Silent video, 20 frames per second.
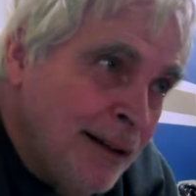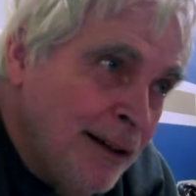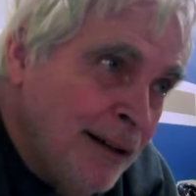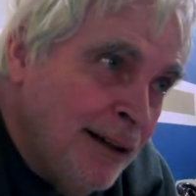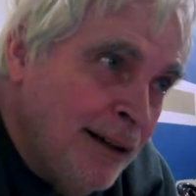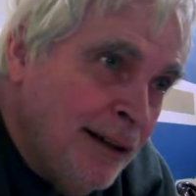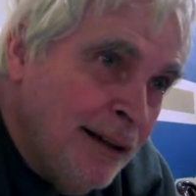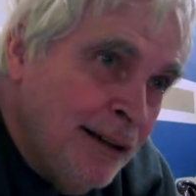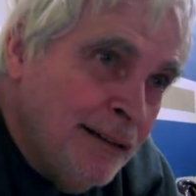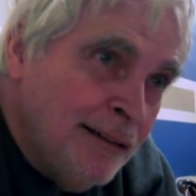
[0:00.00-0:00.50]

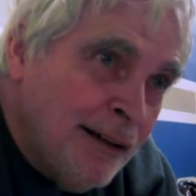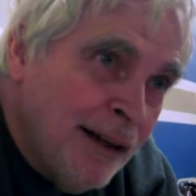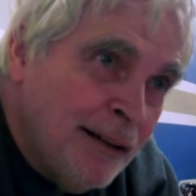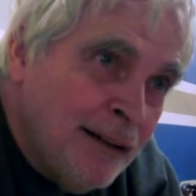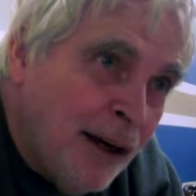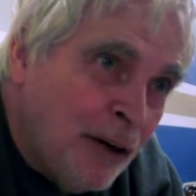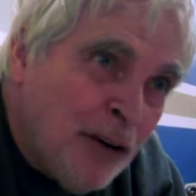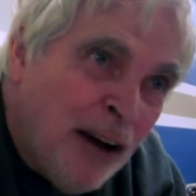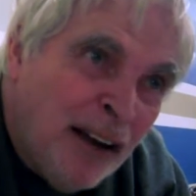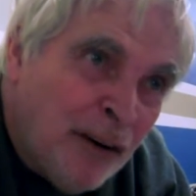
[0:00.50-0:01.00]
And
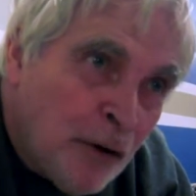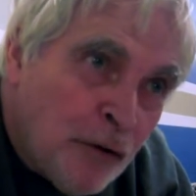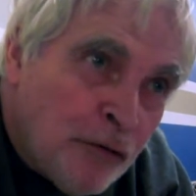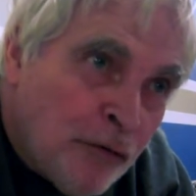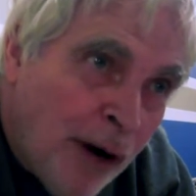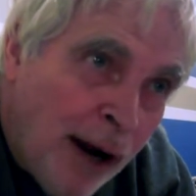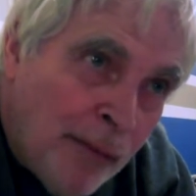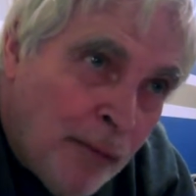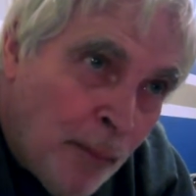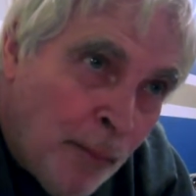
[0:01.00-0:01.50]
I don't know how to
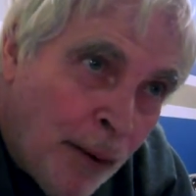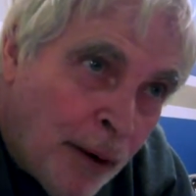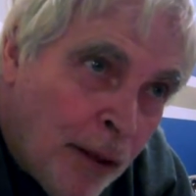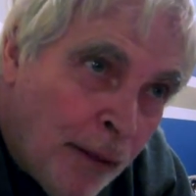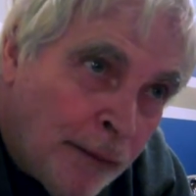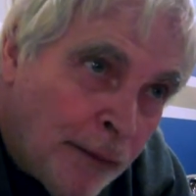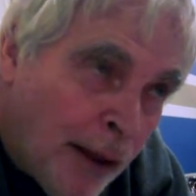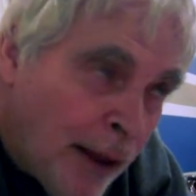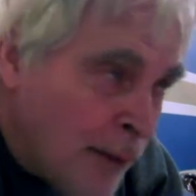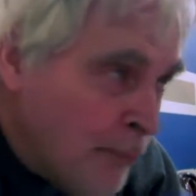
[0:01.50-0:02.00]
describe it
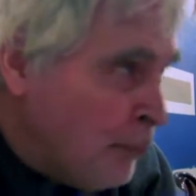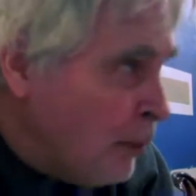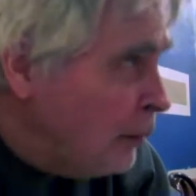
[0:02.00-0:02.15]
better than that.